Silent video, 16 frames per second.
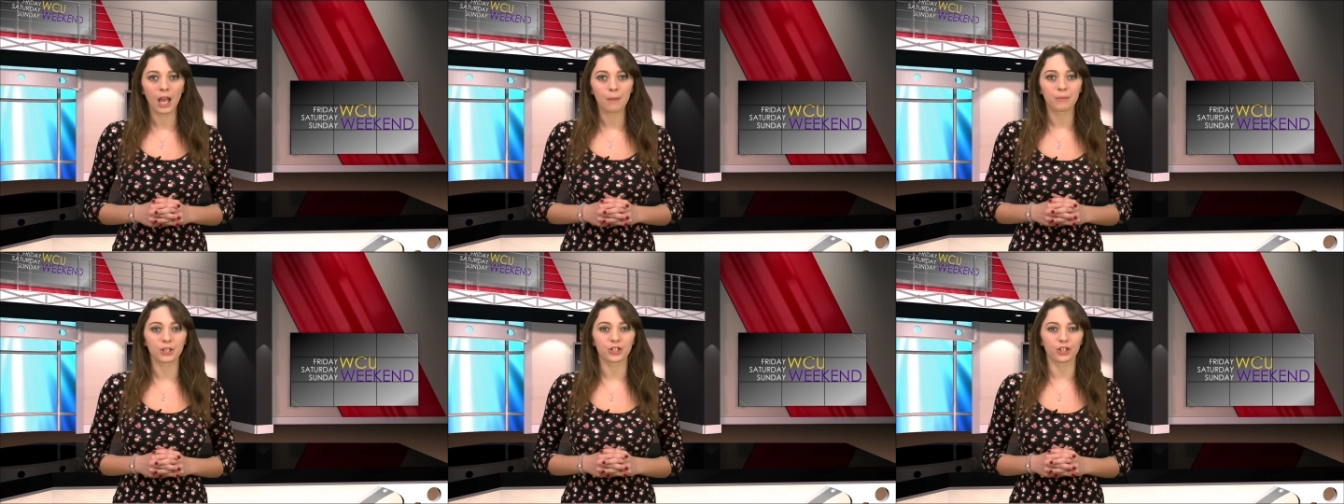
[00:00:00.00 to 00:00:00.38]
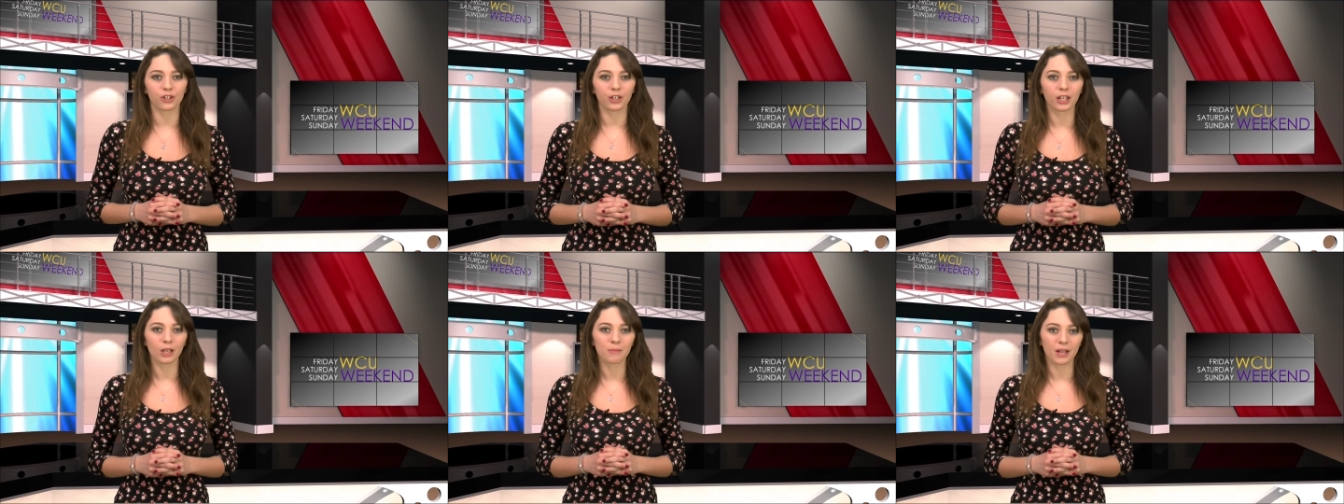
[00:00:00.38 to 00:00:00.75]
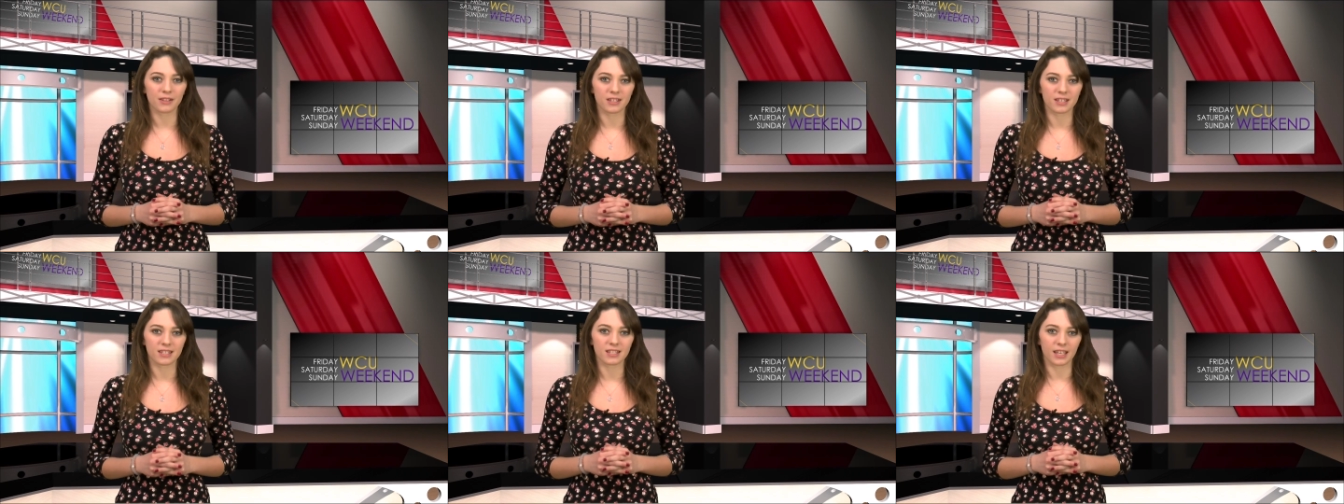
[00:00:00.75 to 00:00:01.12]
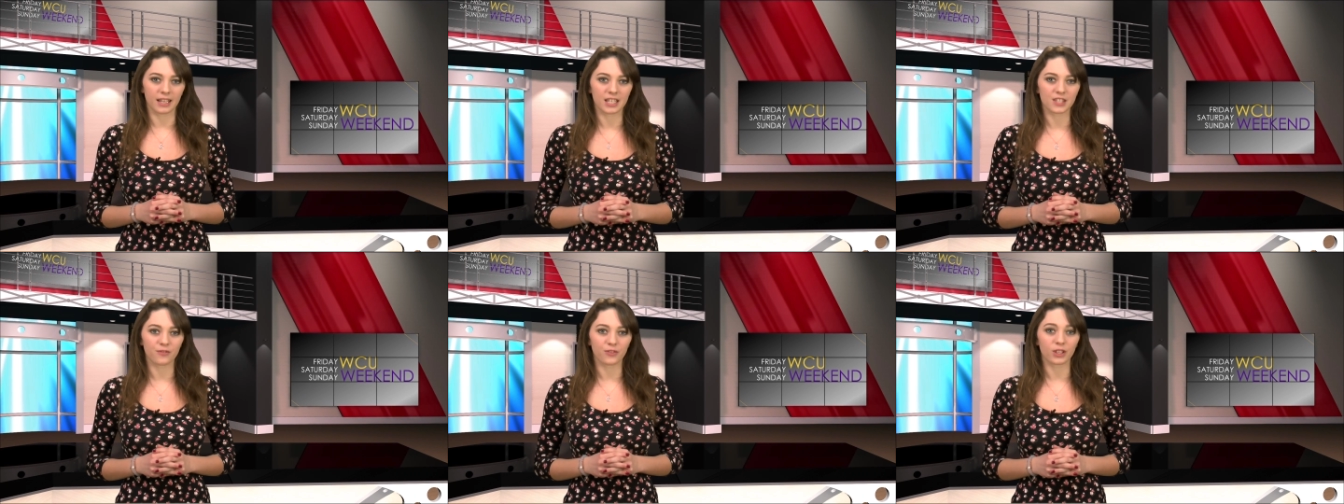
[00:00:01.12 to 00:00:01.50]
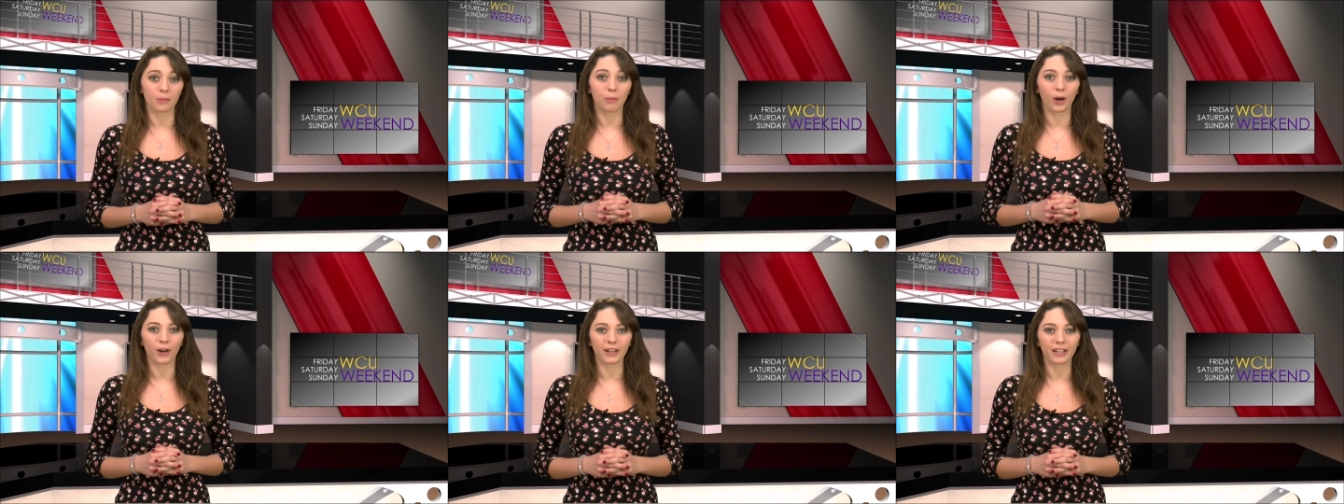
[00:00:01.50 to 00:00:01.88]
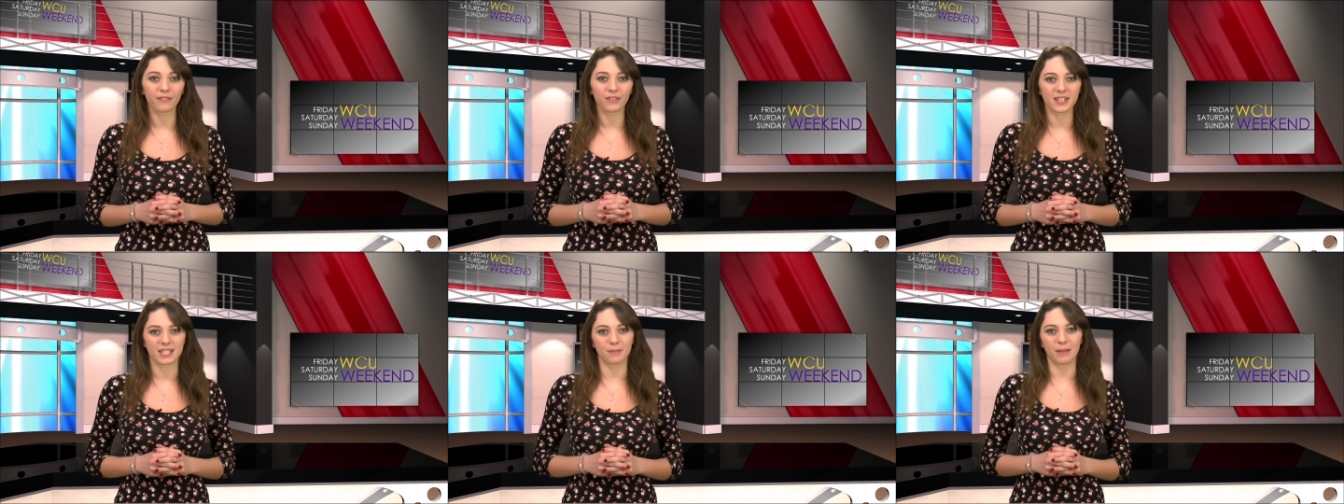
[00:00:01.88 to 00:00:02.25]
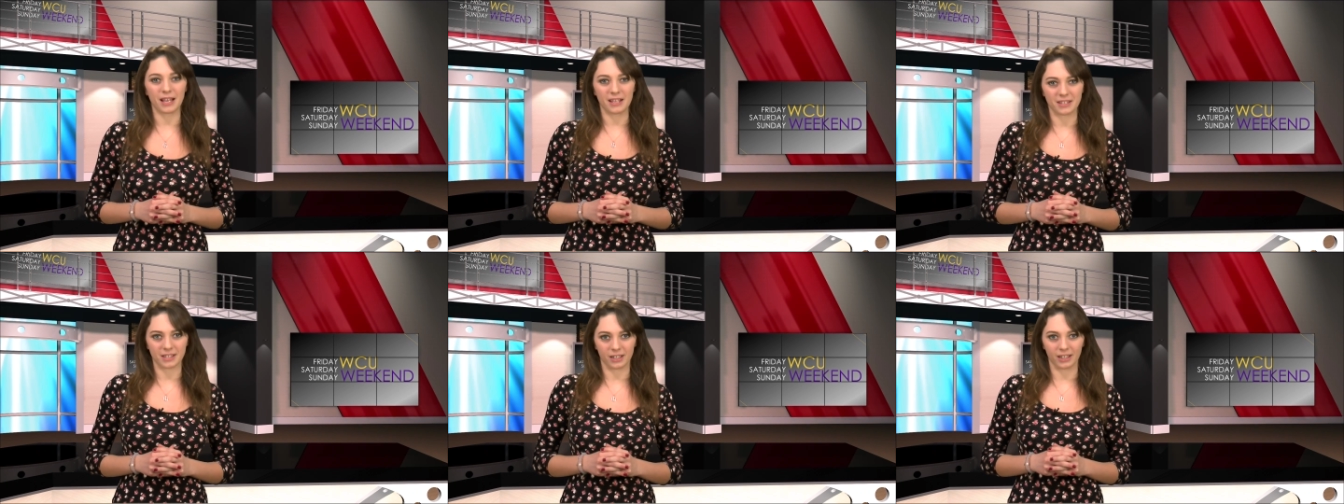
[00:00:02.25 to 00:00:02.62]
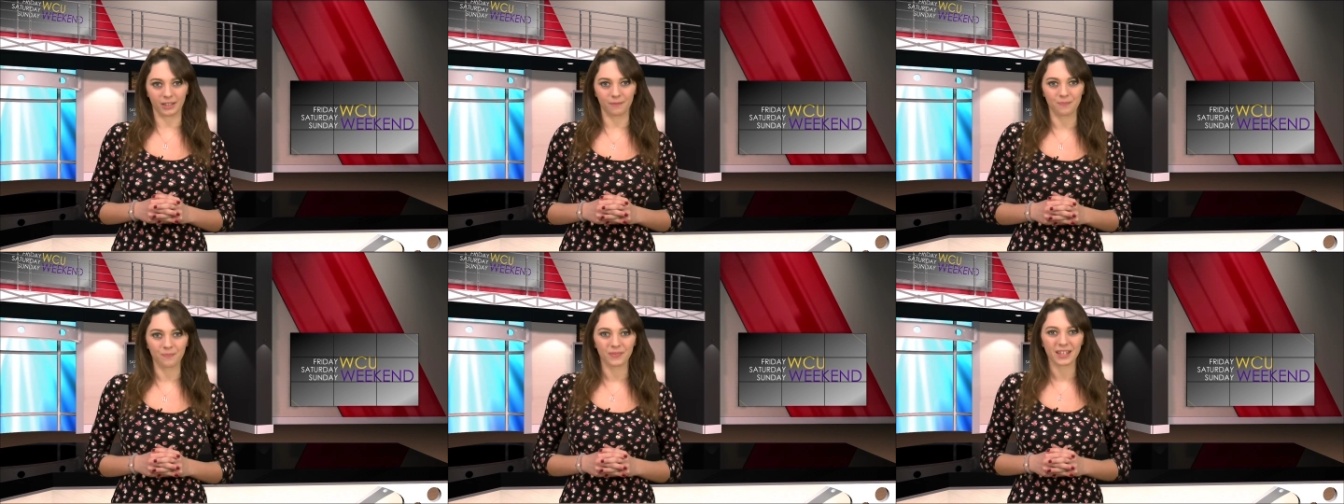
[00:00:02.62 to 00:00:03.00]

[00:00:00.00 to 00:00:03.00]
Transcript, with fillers: Be sure to come out to Sykes for the party of the semester.